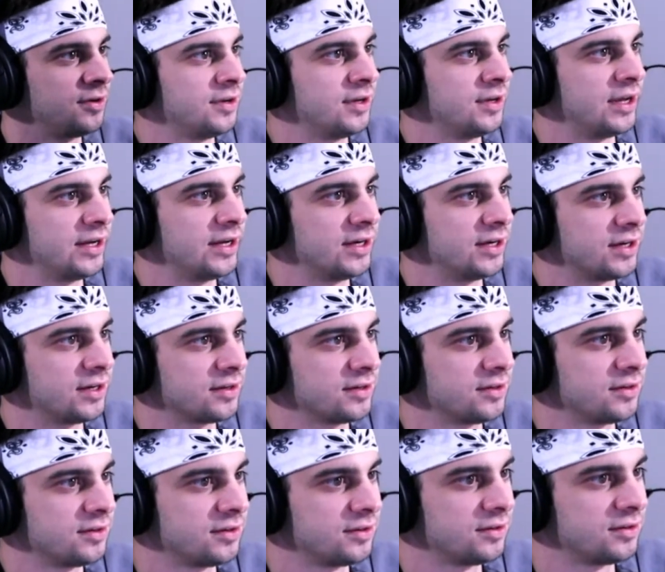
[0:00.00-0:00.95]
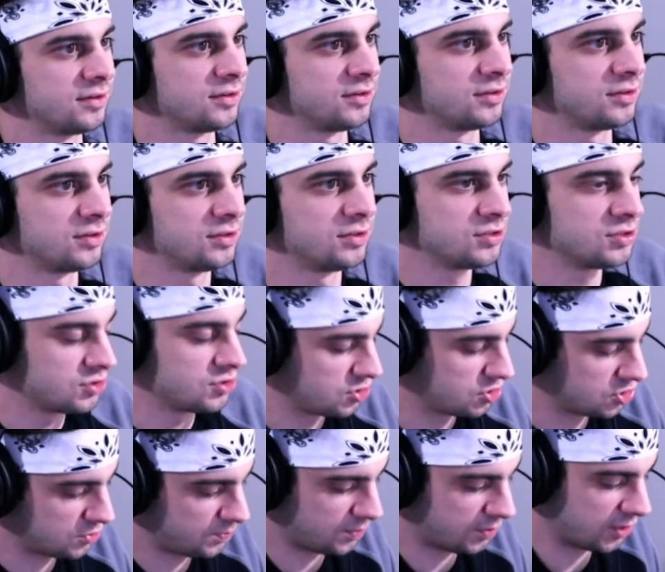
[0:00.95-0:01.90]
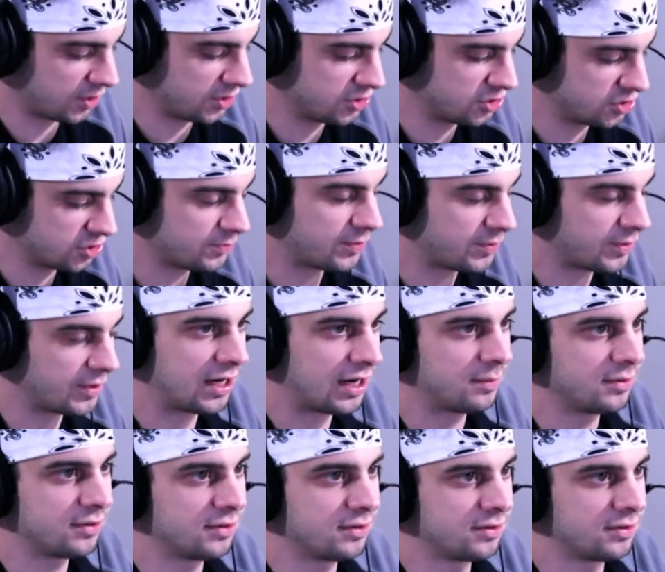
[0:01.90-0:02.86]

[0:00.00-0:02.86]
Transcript: Hang on. SpongeBob